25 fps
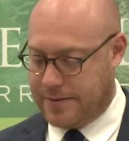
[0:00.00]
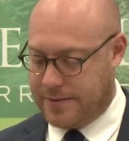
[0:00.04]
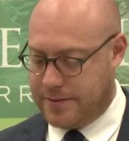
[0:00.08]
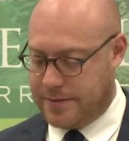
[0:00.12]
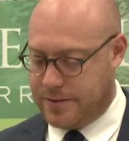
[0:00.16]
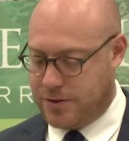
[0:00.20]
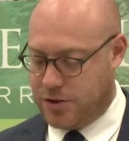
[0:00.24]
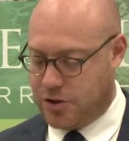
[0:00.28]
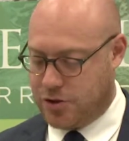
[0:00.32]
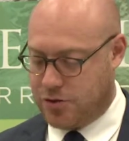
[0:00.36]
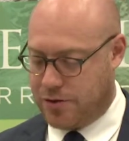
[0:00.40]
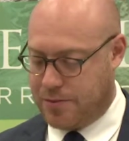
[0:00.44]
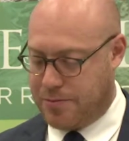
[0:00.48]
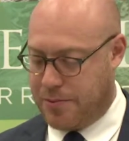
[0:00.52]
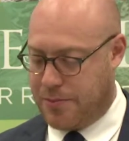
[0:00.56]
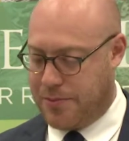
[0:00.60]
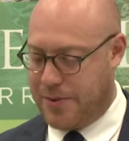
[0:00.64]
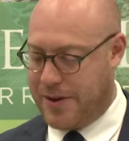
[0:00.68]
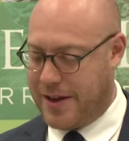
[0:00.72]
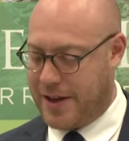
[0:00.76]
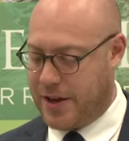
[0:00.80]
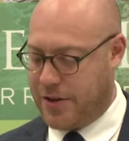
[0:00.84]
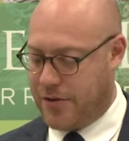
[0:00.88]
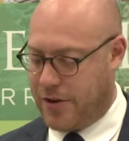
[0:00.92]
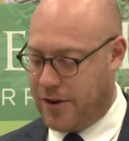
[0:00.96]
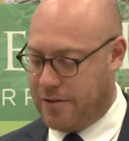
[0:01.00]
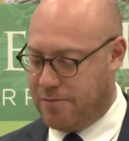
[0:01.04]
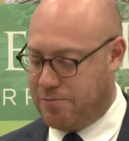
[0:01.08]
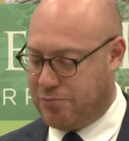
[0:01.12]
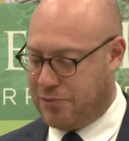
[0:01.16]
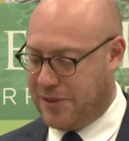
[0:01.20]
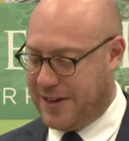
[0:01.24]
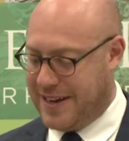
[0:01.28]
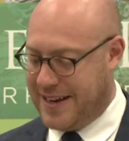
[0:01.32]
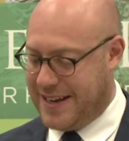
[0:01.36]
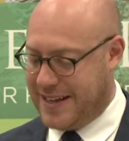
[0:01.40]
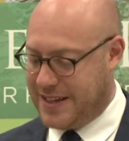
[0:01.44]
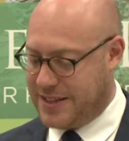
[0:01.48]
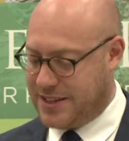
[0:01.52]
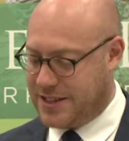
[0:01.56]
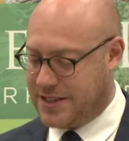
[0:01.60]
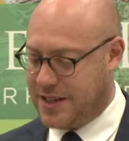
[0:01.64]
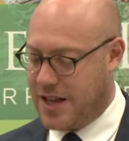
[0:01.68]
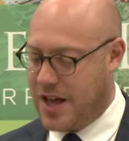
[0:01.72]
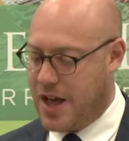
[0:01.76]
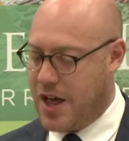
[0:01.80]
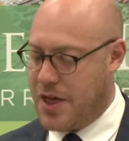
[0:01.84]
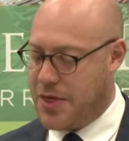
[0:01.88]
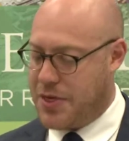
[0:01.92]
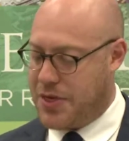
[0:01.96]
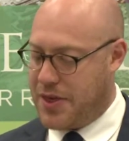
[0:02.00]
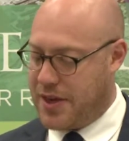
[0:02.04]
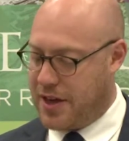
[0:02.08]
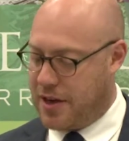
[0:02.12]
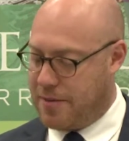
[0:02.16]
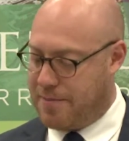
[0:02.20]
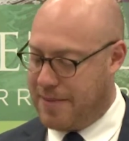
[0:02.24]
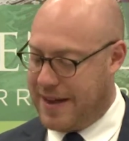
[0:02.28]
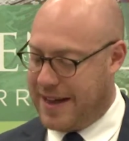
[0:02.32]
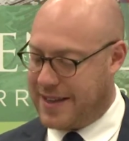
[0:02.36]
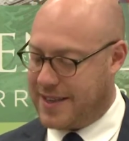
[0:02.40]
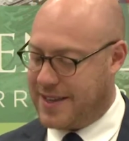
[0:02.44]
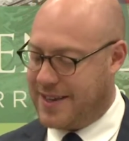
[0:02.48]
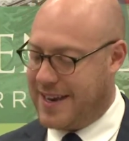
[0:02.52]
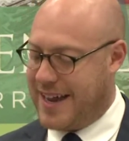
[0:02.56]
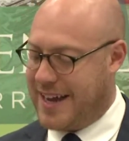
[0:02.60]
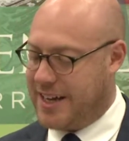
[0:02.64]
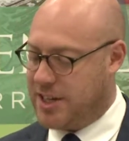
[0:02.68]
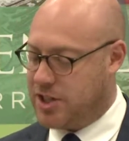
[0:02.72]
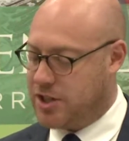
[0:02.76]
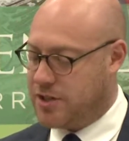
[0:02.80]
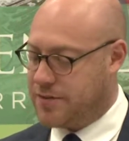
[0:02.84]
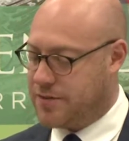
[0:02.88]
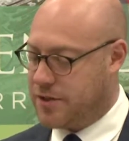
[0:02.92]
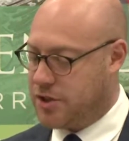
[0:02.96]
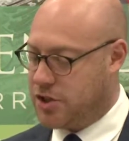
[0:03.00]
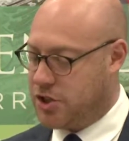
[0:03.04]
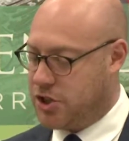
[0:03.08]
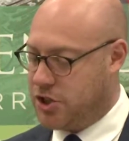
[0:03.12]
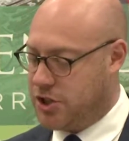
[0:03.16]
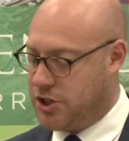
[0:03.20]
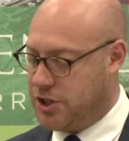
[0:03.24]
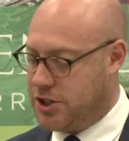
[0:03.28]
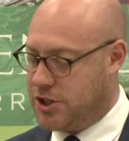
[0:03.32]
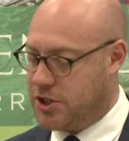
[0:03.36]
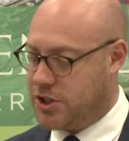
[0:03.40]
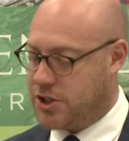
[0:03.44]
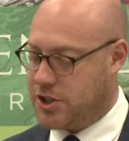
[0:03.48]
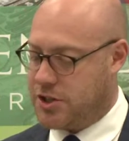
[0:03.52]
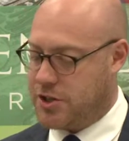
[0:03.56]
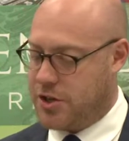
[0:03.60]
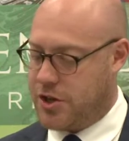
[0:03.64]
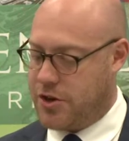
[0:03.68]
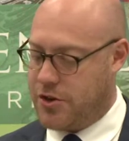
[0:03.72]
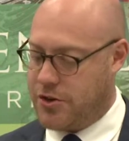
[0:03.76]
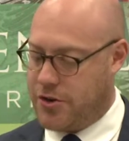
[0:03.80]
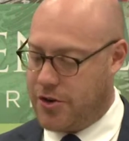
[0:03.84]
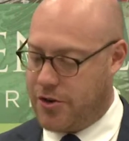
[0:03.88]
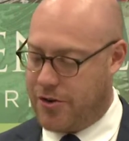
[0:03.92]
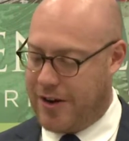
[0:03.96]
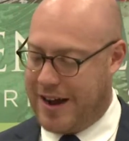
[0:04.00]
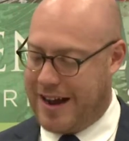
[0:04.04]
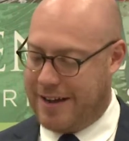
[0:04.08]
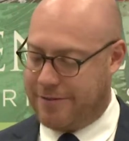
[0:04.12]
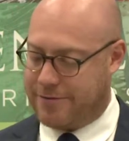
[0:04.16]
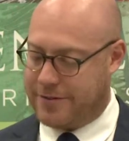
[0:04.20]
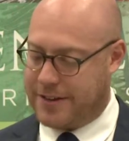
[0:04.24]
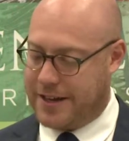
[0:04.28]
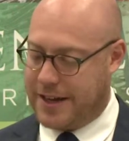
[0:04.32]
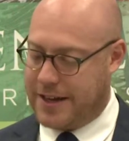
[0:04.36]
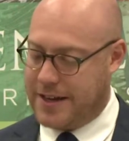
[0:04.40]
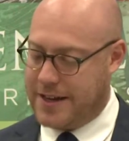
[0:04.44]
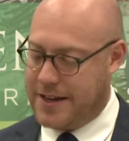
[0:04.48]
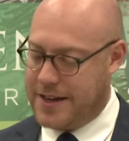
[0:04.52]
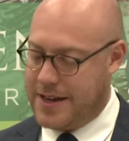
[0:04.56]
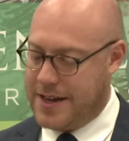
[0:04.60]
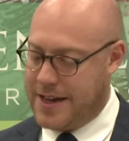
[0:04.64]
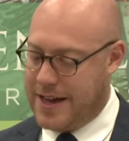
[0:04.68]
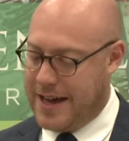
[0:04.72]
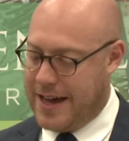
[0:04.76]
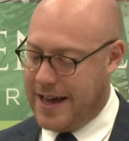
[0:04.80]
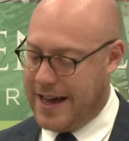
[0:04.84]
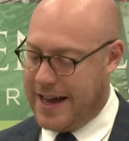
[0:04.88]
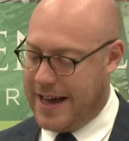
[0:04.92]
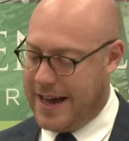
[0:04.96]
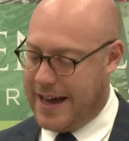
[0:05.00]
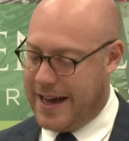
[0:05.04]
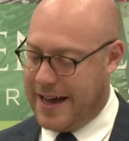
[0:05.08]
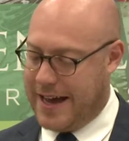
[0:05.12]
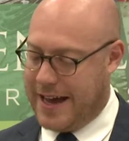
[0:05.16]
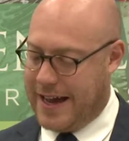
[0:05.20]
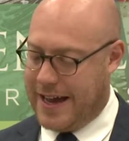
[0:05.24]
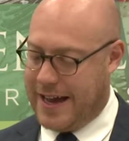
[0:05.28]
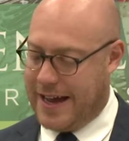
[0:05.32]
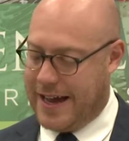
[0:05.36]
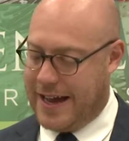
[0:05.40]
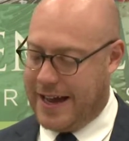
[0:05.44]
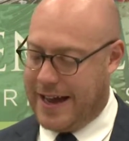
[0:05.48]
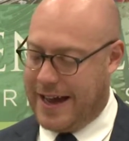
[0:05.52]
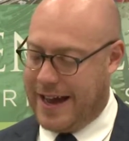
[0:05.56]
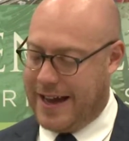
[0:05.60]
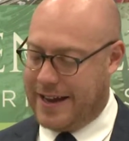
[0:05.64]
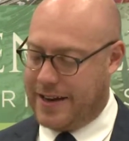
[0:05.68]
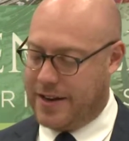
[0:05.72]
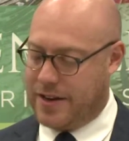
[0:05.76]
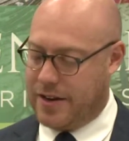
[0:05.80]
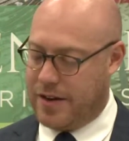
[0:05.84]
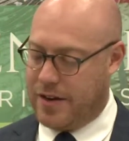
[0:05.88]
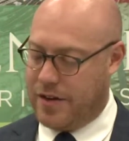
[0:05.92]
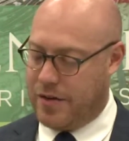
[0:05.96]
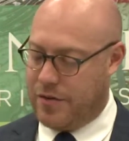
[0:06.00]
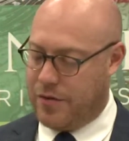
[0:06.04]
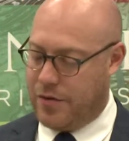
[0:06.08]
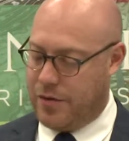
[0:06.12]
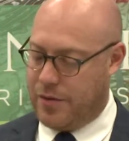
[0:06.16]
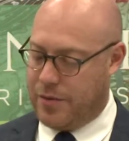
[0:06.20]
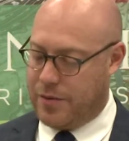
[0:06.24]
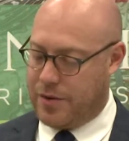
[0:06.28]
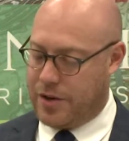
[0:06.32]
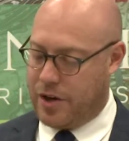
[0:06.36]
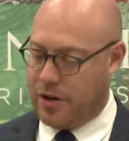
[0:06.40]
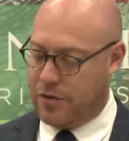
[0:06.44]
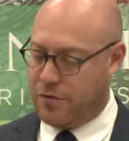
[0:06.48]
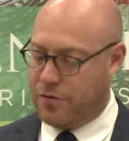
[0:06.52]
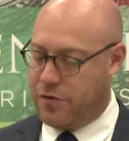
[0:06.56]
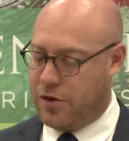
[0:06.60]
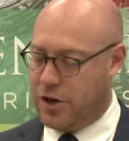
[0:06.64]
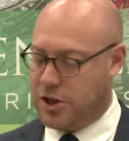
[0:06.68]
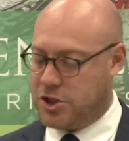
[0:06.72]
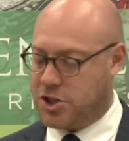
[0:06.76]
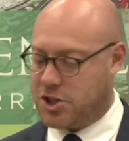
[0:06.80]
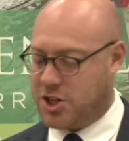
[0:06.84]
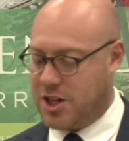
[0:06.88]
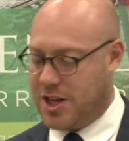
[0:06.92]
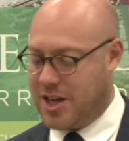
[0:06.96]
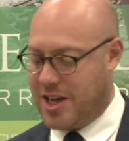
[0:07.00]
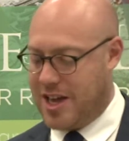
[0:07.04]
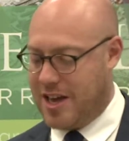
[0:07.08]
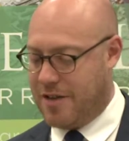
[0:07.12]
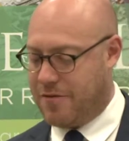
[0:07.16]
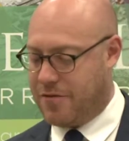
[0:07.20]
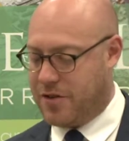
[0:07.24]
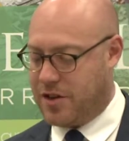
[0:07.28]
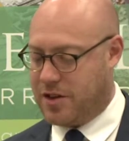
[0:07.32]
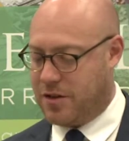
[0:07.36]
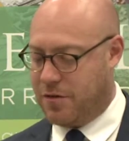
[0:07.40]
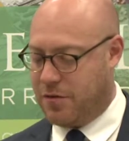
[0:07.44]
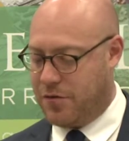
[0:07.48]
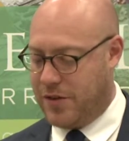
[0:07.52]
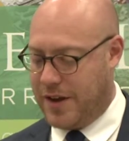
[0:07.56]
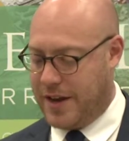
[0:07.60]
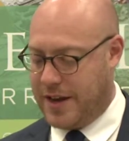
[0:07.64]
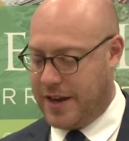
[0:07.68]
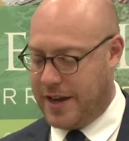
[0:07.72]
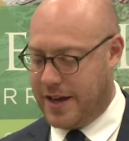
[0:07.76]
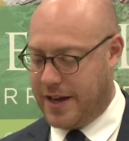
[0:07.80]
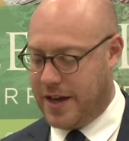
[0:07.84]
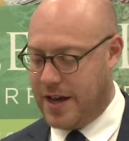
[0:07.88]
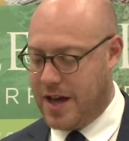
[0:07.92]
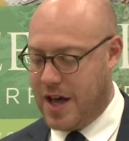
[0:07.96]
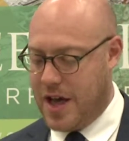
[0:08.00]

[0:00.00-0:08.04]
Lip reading: enjoy preparing your own pleadings. Think about the nature of the duties and who you're after. And conversely, if you're defending,